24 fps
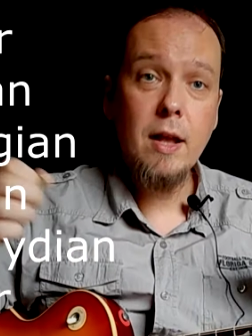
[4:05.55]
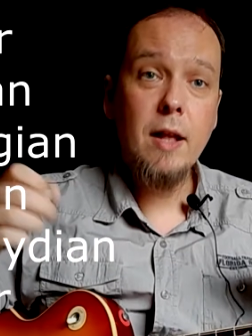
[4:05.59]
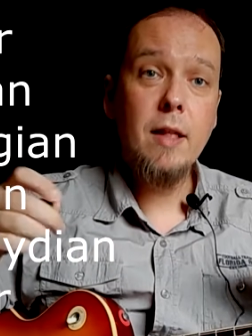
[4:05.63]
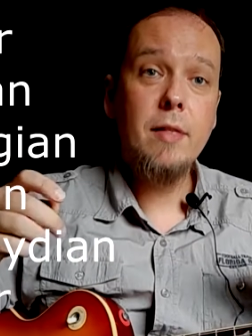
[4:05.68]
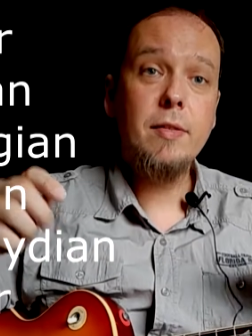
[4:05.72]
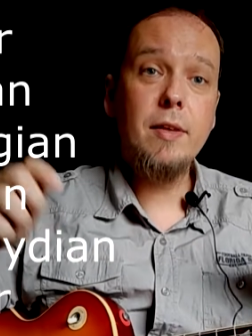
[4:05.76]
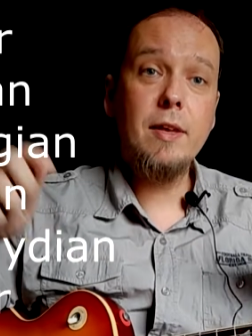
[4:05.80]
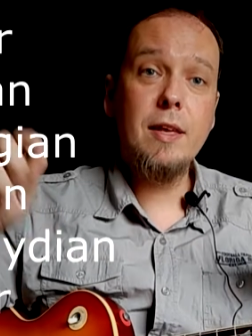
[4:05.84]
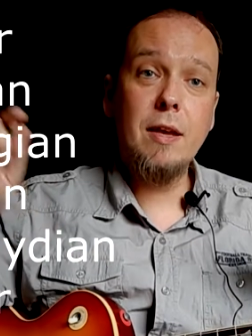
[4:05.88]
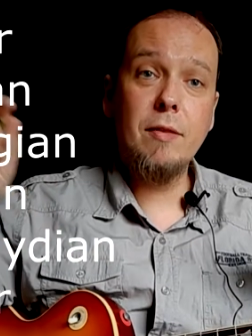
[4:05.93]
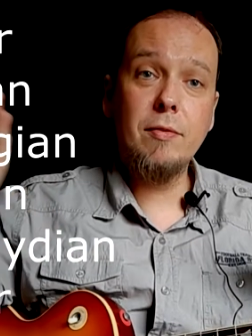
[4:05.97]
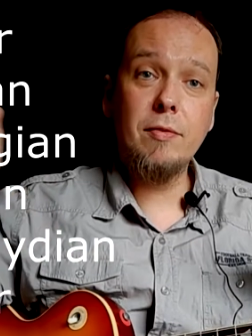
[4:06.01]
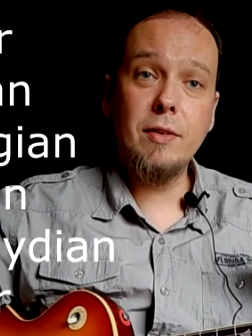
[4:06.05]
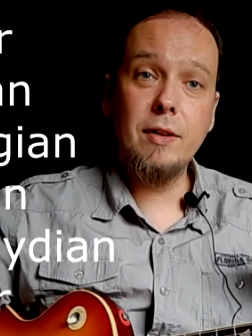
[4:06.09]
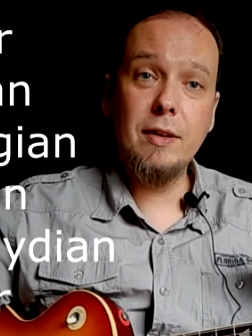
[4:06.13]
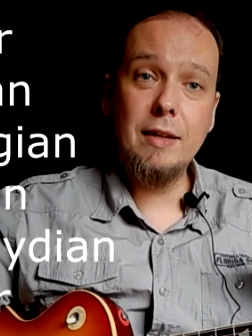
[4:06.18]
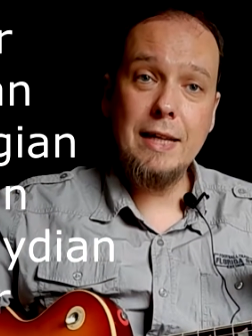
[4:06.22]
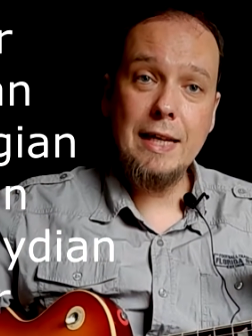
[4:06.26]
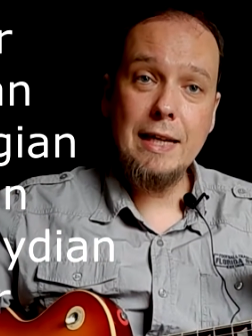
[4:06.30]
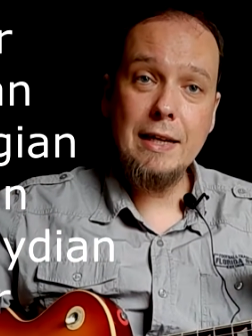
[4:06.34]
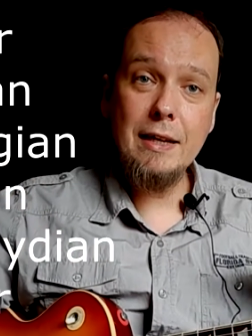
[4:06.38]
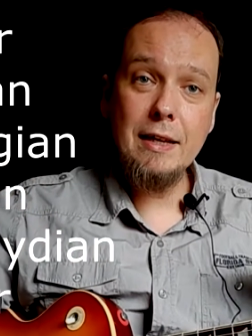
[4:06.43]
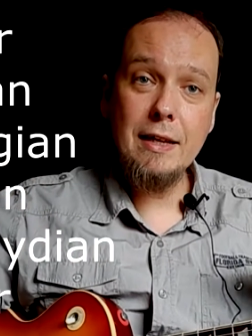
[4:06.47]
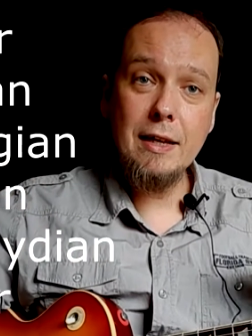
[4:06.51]
Then you have
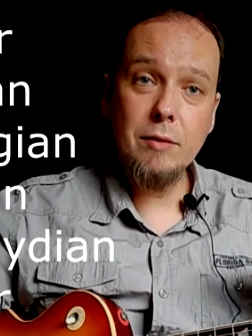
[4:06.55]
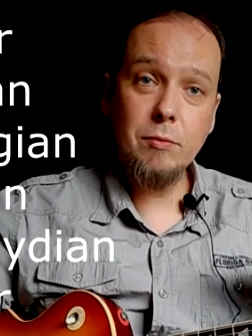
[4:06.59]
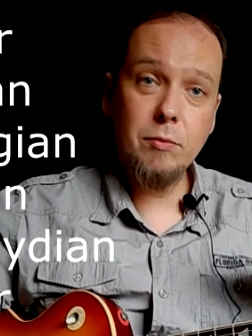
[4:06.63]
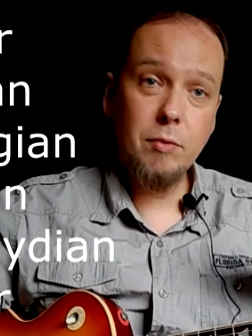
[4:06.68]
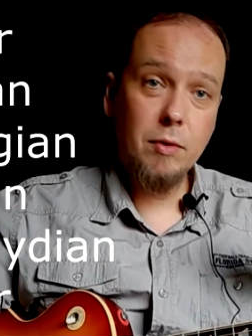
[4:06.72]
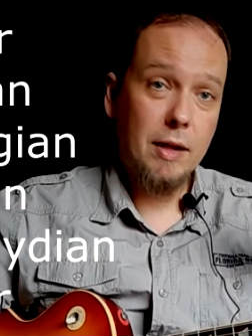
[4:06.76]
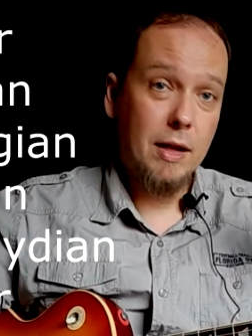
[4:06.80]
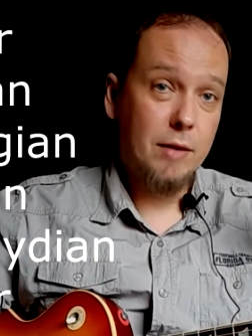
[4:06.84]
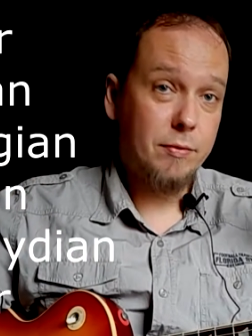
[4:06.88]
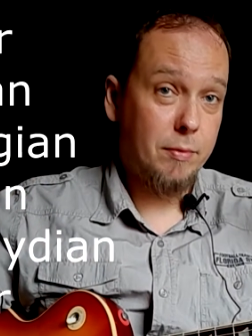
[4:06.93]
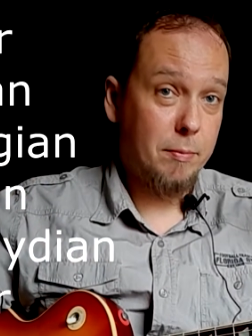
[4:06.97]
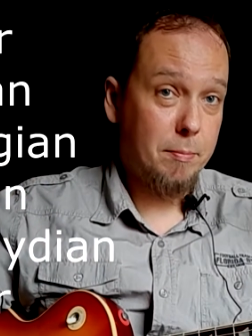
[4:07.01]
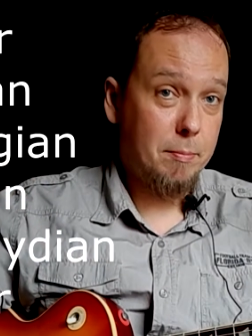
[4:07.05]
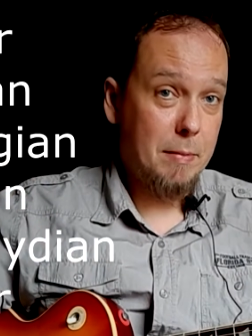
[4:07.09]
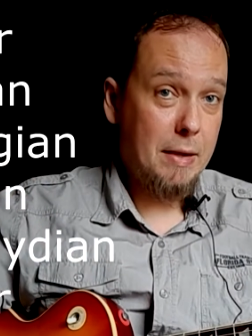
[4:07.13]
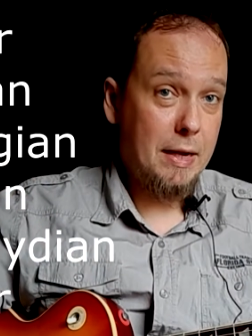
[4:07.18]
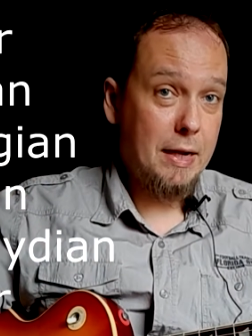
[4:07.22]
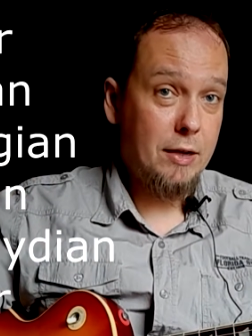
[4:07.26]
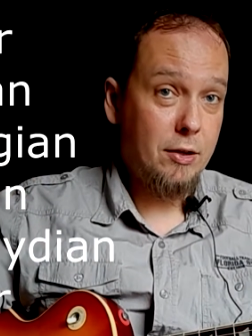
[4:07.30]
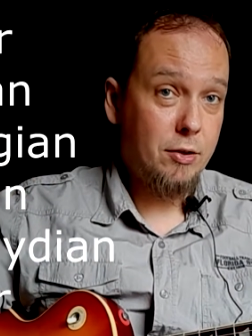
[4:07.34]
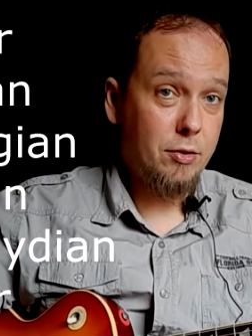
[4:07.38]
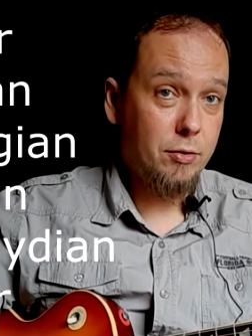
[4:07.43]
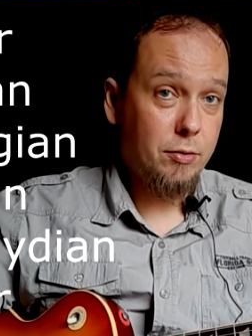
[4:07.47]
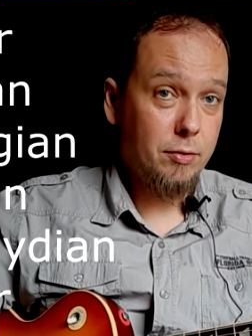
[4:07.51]
Lydian will have a
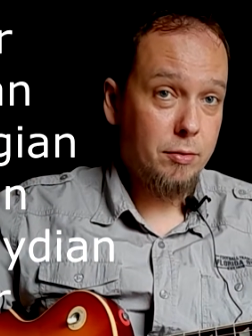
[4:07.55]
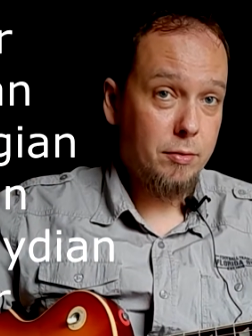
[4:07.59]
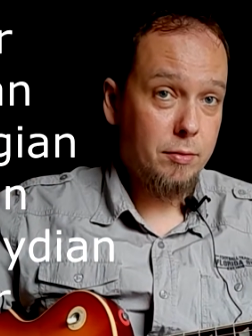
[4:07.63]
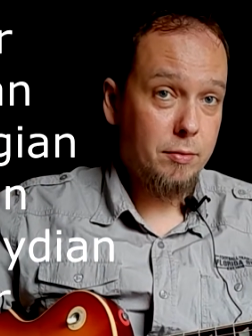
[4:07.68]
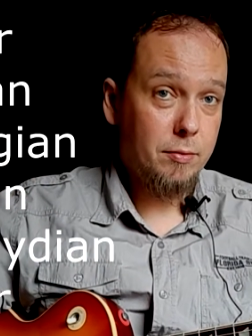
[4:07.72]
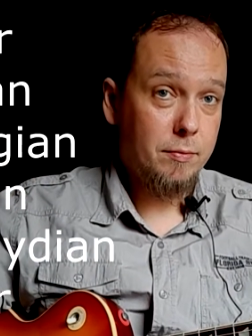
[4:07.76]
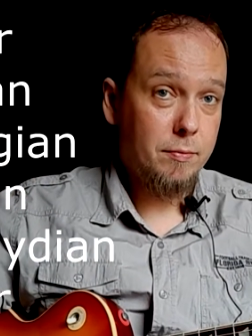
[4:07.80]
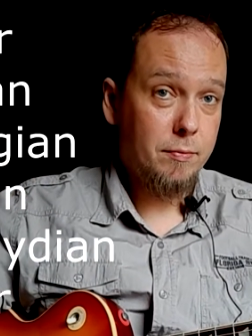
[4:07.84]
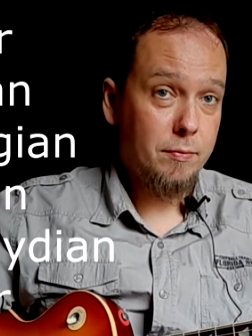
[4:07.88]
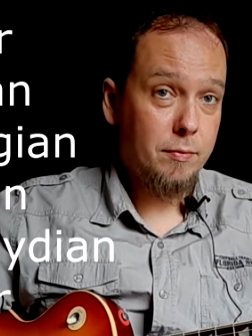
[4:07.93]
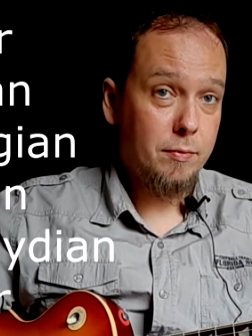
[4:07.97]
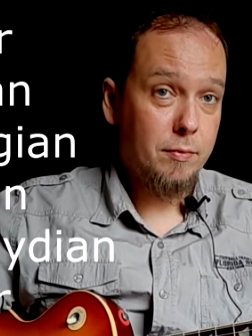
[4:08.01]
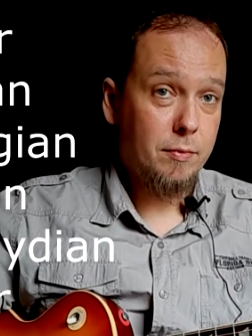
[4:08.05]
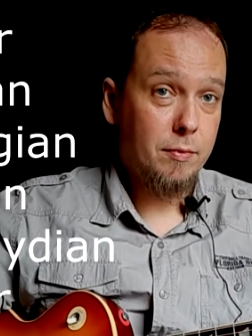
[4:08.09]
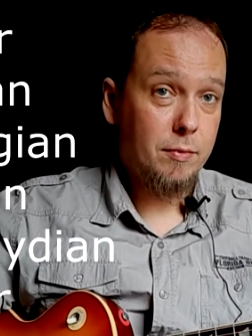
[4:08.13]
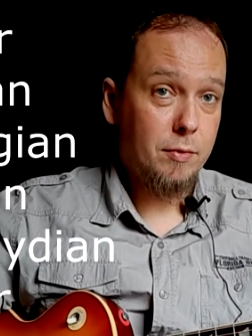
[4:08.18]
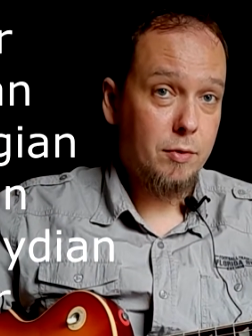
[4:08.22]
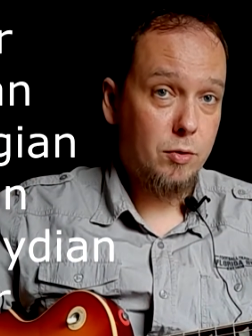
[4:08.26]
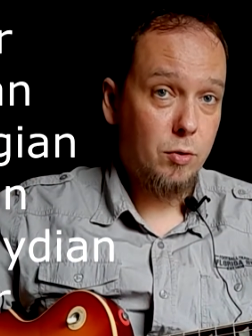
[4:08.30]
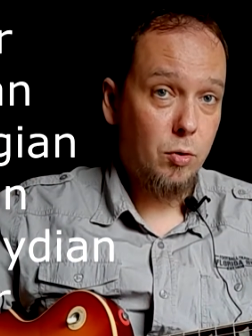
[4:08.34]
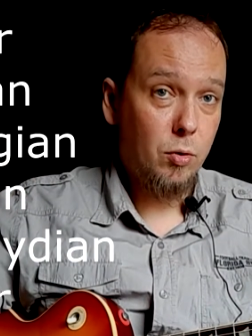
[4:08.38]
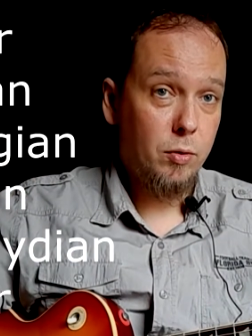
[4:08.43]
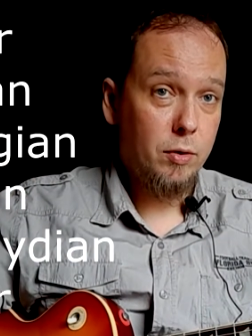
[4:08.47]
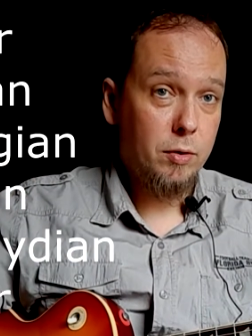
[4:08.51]
major
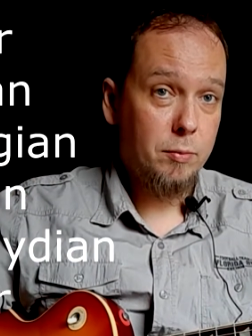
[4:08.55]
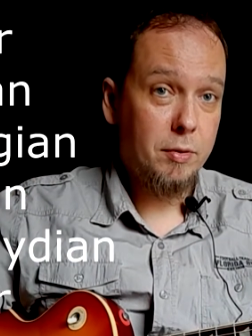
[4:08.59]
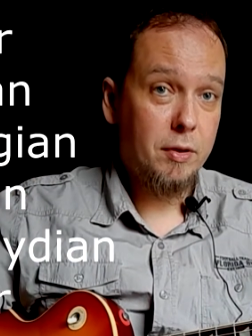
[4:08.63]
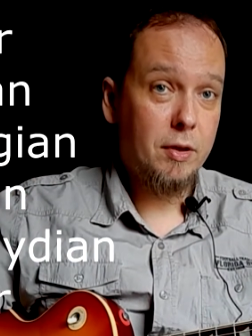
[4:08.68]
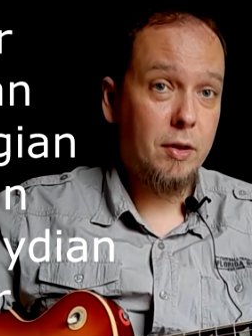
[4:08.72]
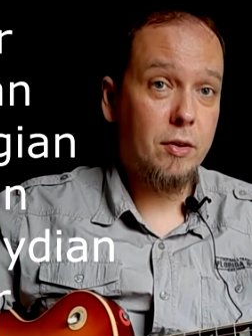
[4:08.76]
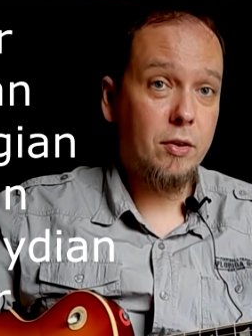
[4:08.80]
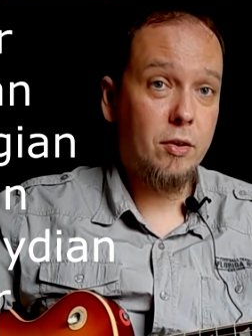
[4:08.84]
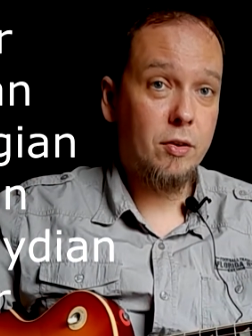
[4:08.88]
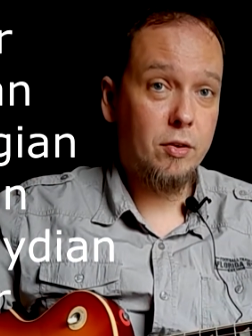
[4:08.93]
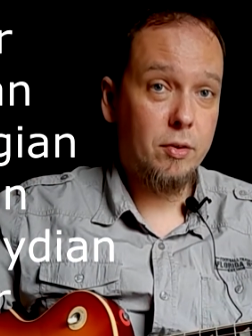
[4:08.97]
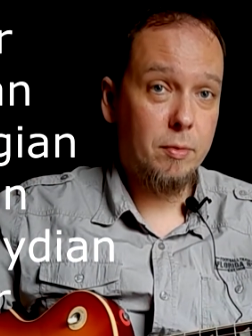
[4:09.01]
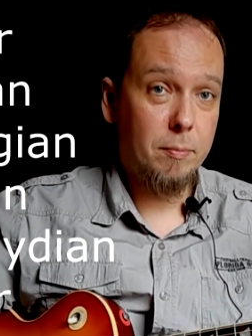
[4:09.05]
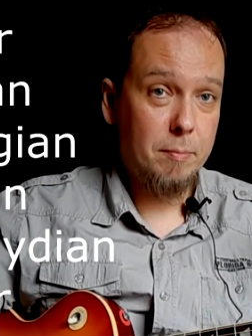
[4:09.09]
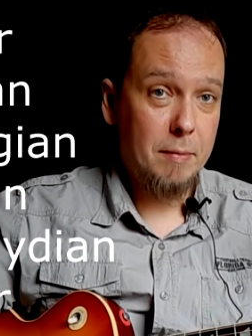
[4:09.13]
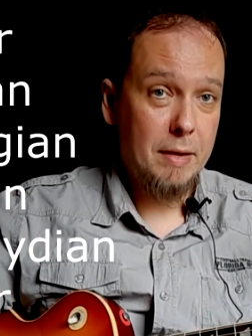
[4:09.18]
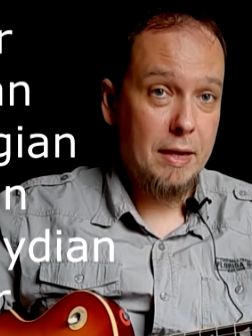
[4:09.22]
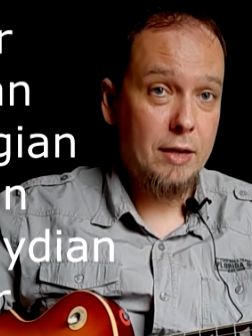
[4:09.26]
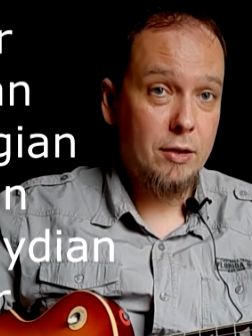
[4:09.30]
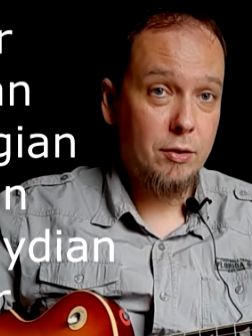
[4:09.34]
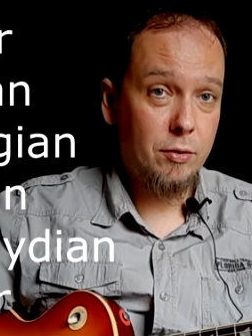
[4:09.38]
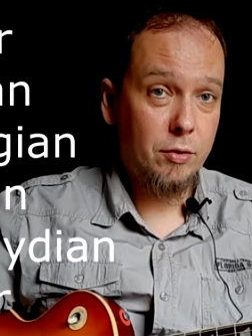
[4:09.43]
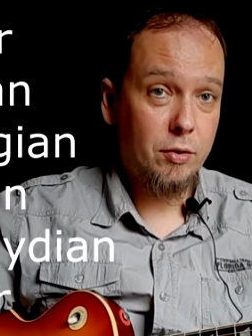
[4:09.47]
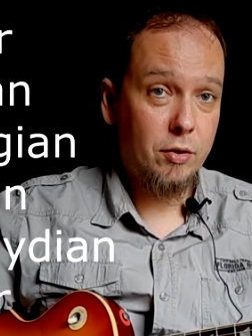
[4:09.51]
chord because it's a
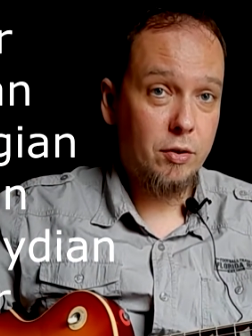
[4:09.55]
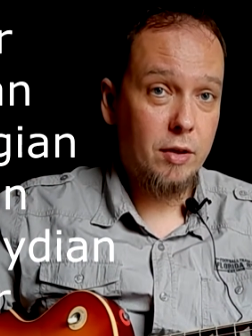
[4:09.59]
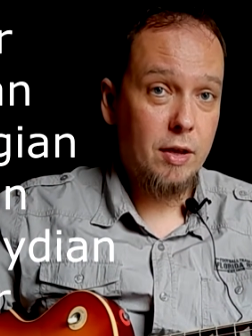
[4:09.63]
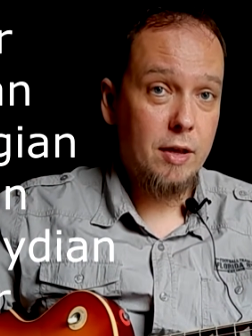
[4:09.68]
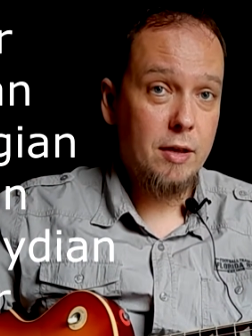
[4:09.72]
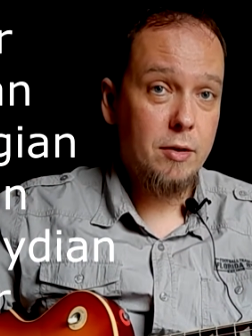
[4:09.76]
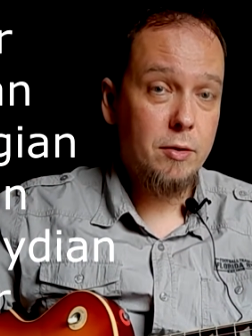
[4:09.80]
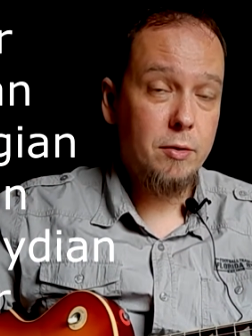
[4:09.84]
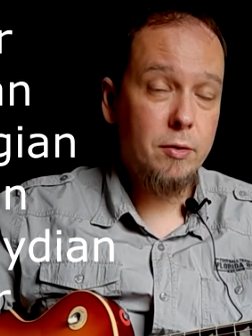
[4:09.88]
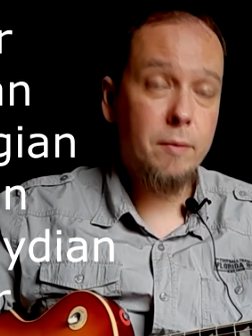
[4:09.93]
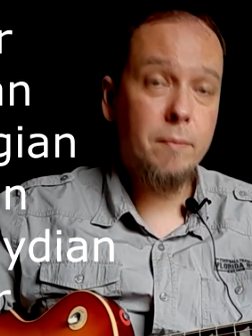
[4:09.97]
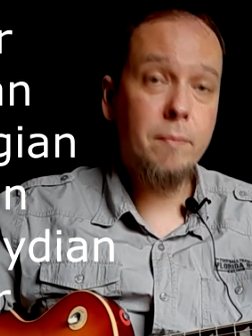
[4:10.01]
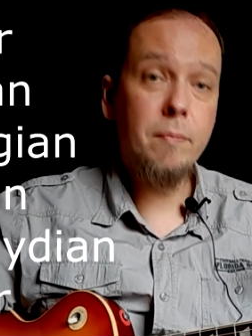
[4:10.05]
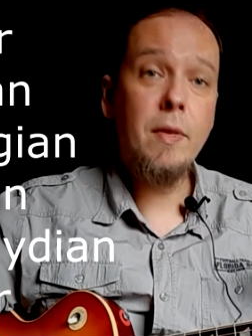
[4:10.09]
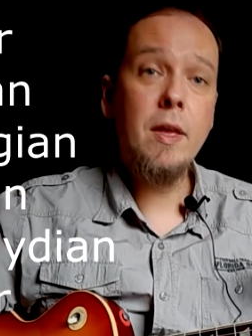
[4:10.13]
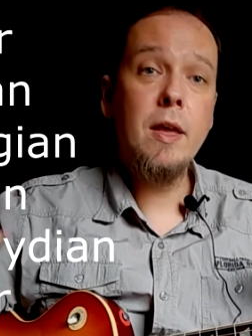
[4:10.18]
major scale.